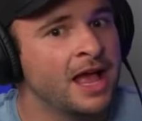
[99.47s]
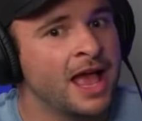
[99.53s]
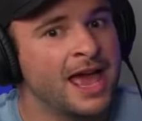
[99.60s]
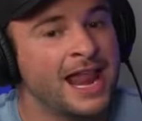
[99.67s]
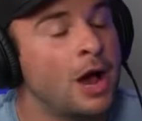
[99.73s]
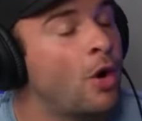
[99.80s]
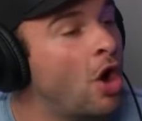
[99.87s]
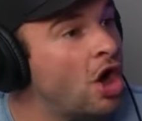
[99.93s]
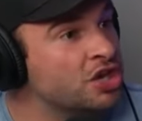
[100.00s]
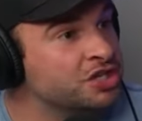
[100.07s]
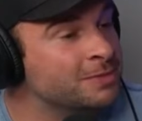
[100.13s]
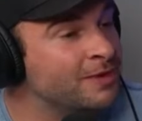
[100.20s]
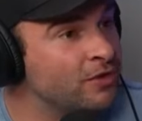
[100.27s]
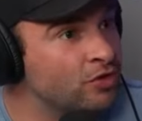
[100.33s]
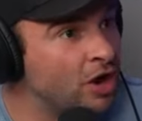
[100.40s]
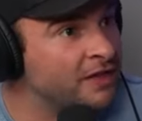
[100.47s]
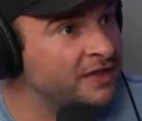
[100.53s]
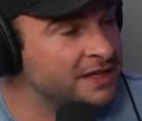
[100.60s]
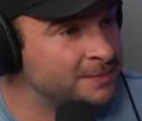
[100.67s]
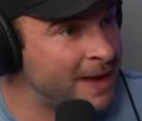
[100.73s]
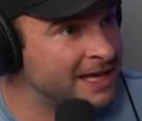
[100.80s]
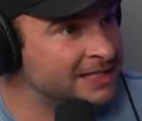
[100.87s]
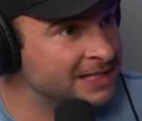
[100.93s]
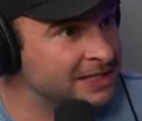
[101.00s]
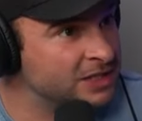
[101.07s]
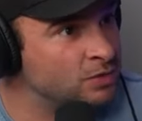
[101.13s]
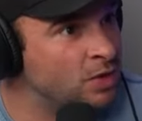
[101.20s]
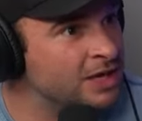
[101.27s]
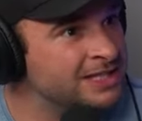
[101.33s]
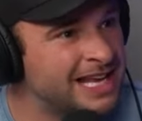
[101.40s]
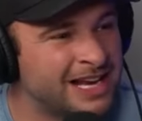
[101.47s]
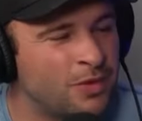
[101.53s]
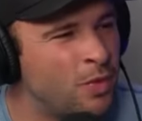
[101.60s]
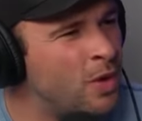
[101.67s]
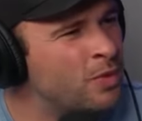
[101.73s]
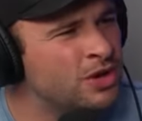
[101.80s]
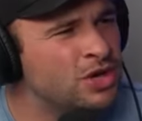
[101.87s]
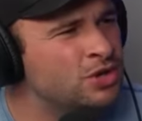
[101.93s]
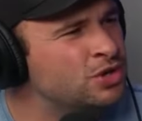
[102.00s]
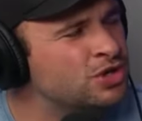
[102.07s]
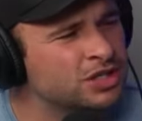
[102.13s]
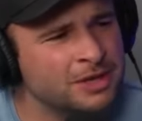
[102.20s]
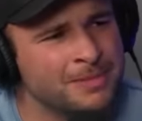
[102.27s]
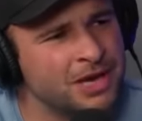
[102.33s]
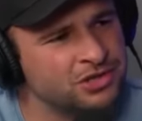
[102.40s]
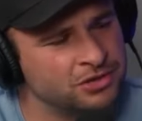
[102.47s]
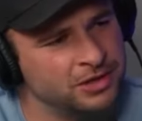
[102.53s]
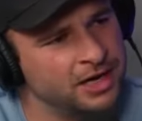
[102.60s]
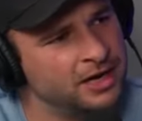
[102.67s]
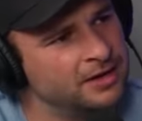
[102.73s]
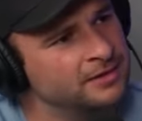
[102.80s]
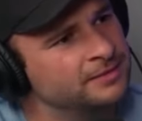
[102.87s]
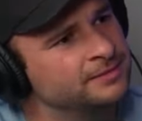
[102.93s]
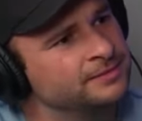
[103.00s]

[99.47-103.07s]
how awesome of a run this past season was, like what were you using to measure there?